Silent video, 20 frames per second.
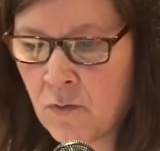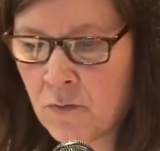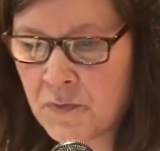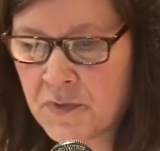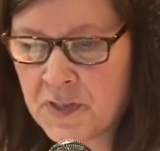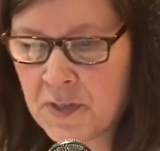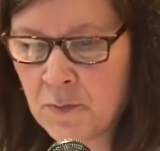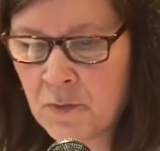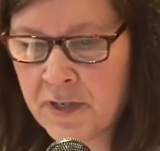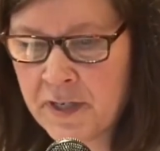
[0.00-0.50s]

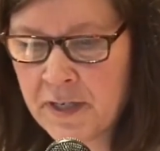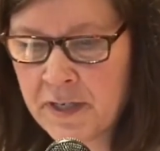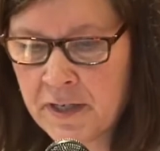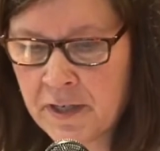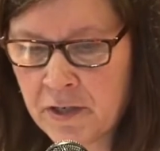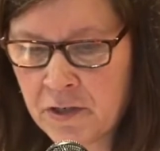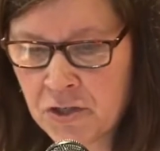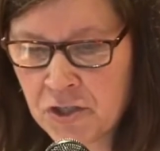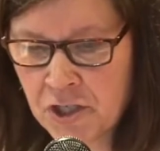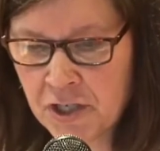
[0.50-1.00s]
Someone
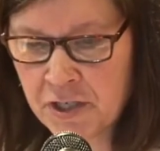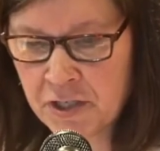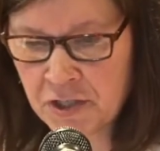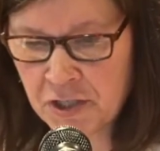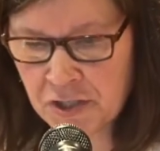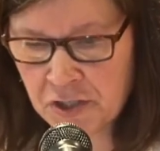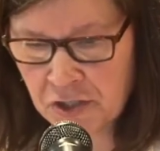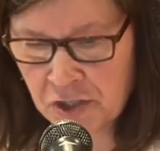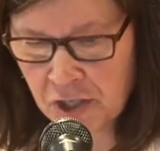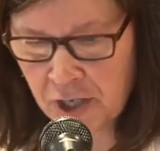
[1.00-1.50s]
here
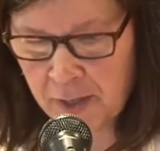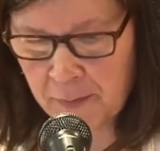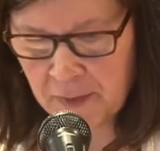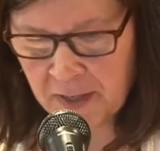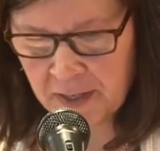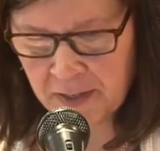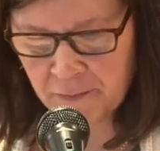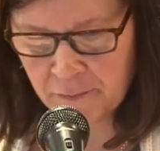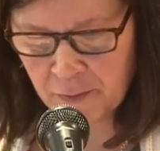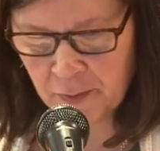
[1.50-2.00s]
just
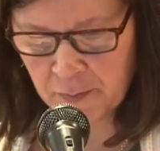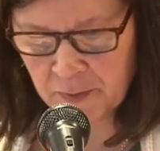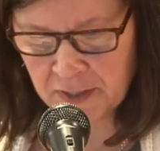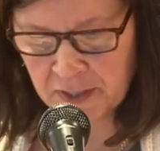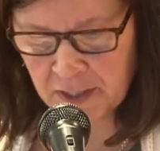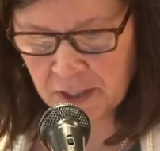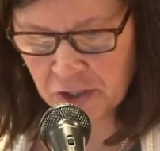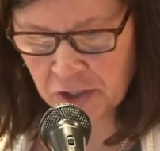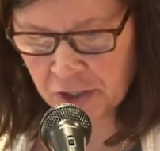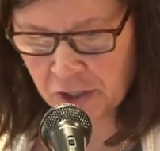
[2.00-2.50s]
chiming in from a
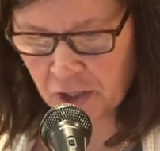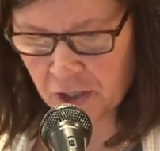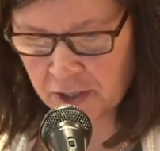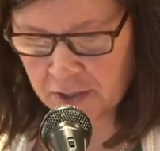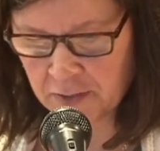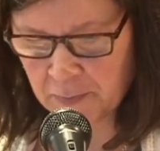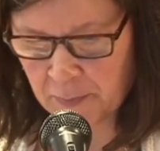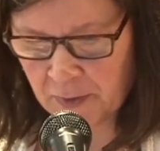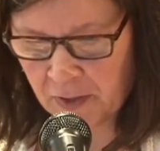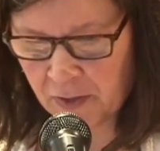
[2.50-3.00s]
teaching
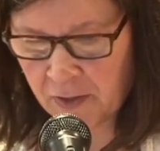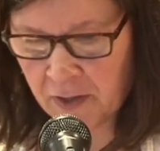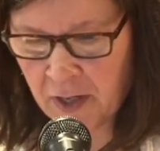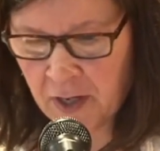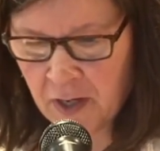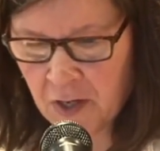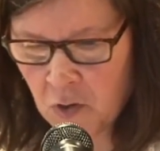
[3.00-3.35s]
hospital.